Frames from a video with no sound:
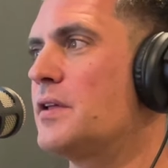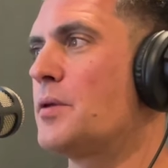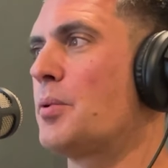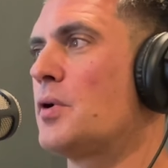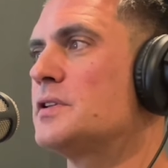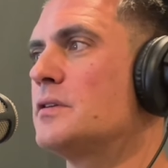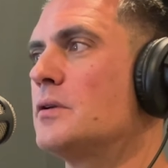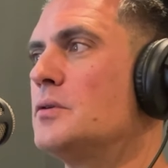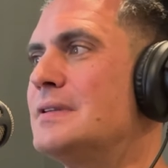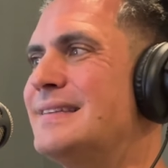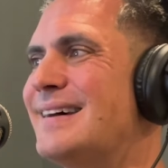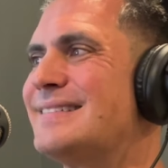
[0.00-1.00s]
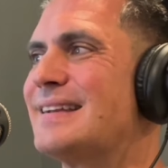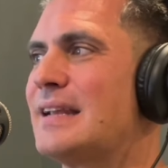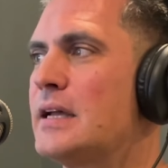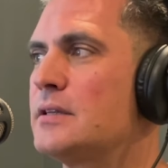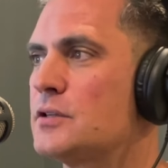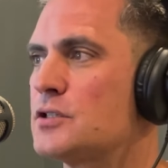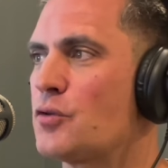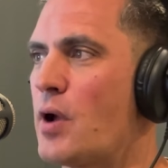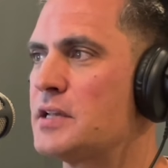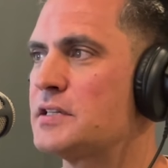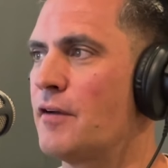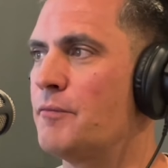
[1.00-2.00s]
to the person who doesn't like the
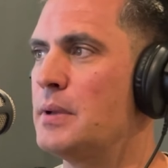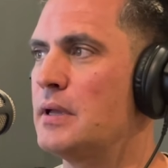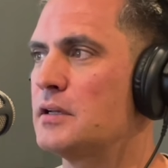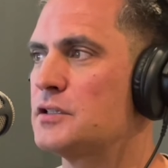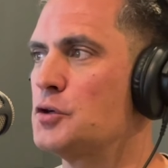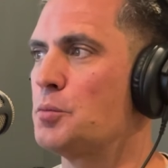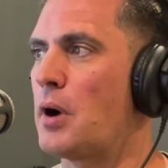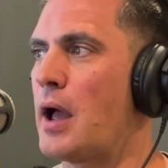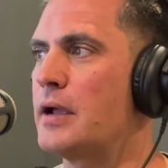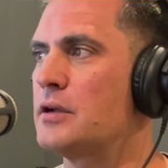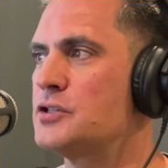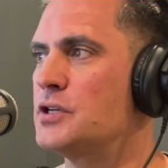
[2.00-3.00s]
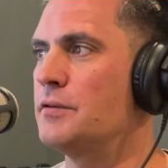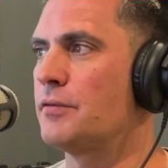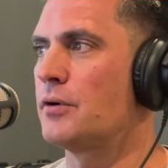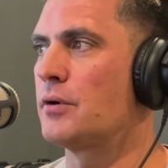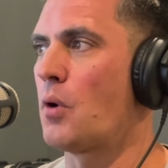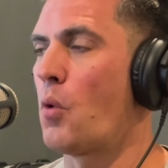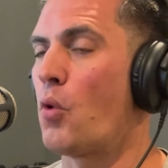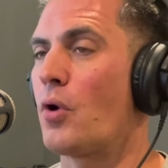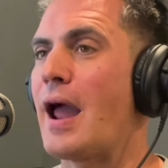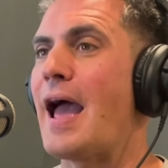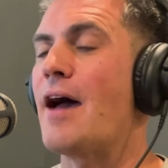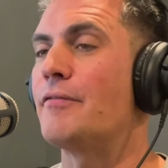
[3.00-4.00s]
stress of being a super high achiever
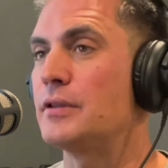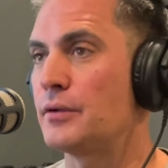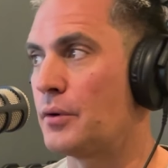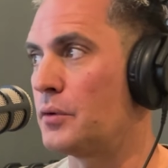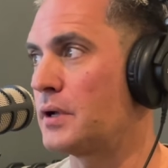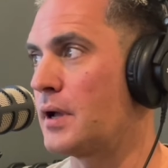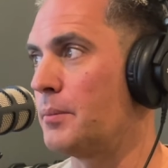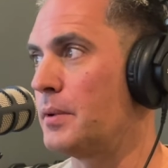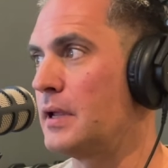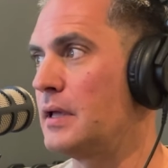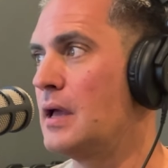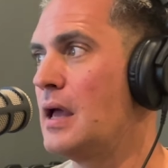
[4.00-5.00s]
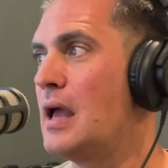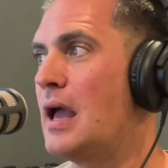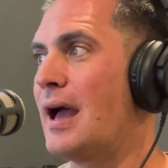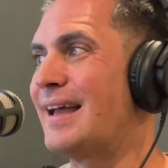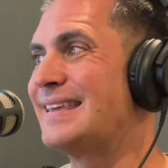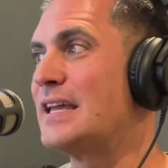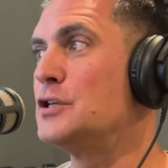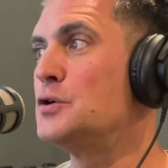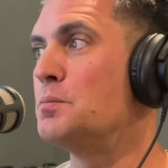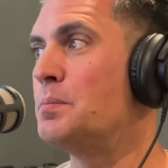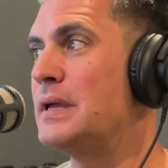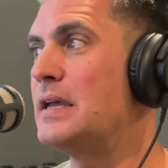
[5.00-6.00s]
or having their own company? Can
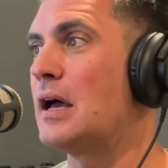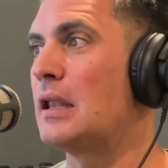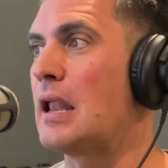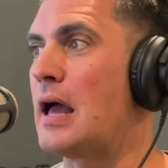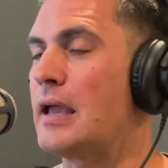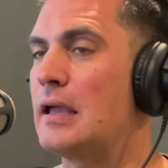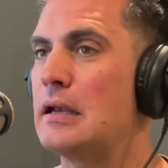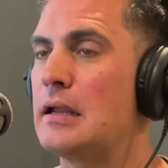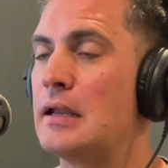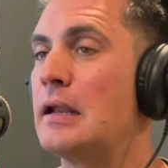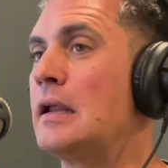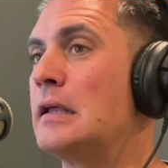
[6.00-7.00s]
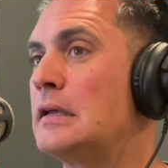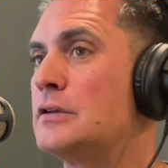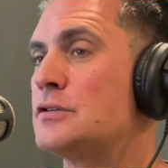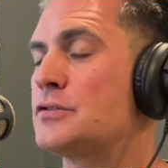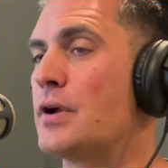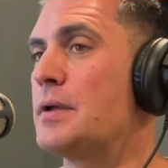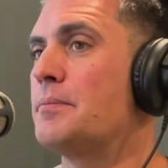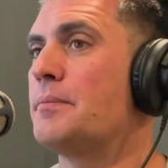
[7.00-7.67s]
you be a lion in any industry?